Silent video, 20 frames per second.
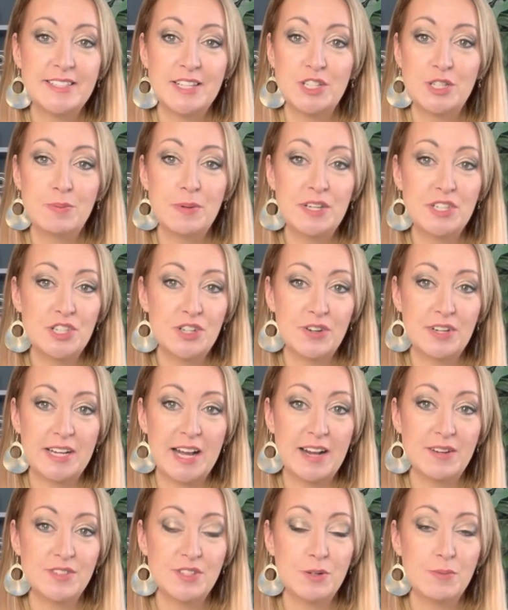So speak to your
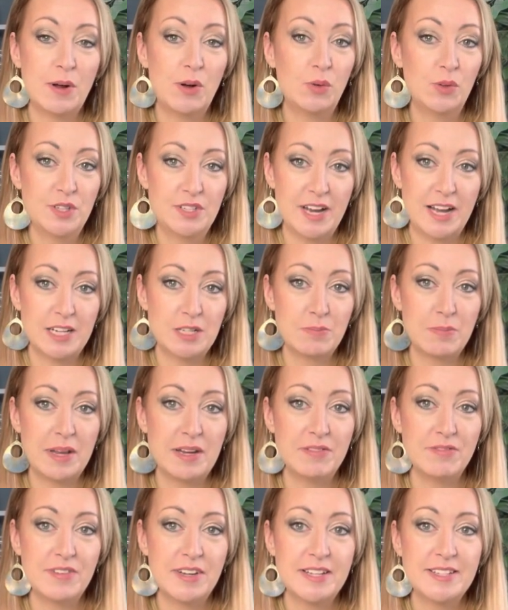accountant about all the tax
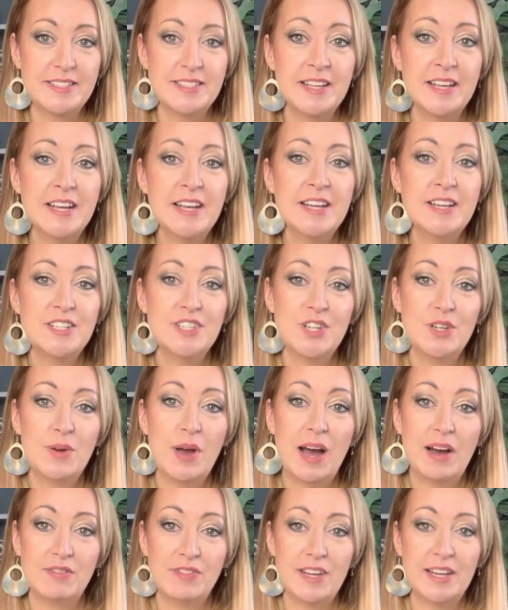benefits to
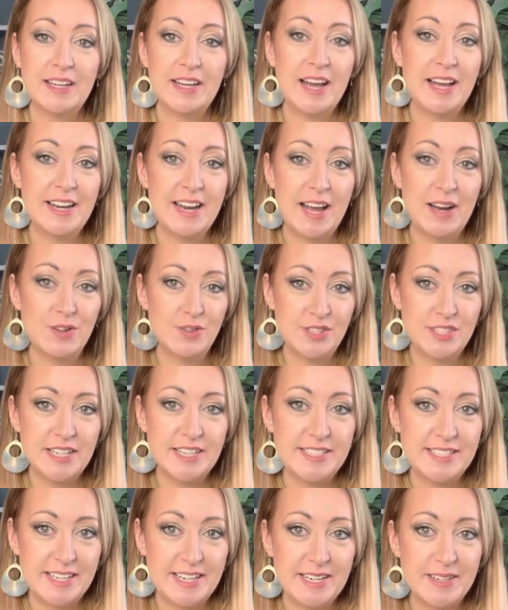having an
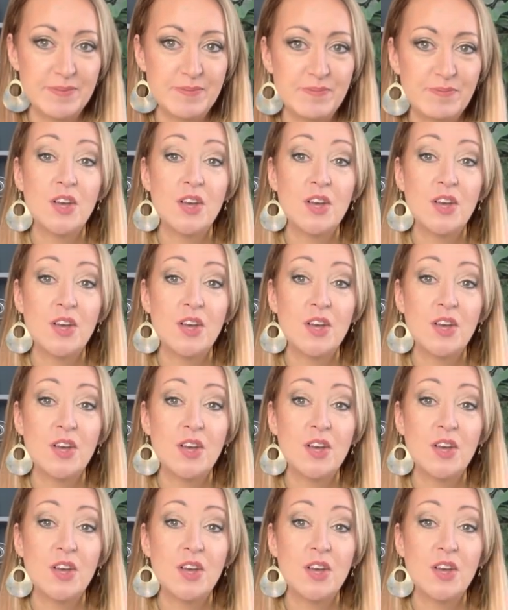LTD.